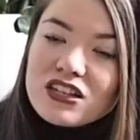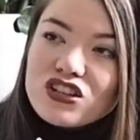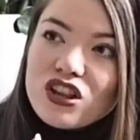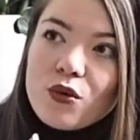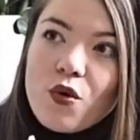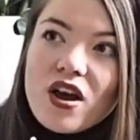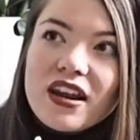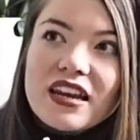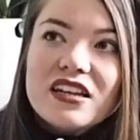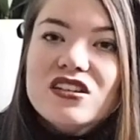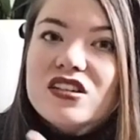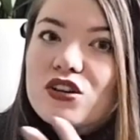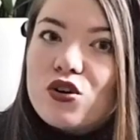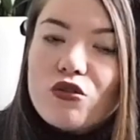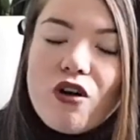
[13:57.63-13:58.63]
So there weren't any
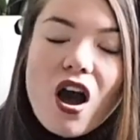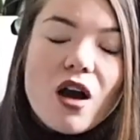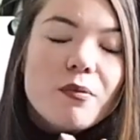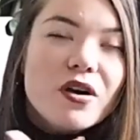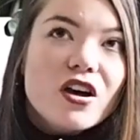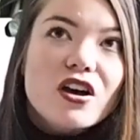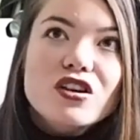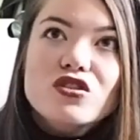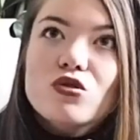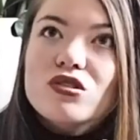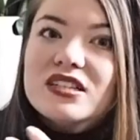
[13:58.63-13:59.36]
dioramas or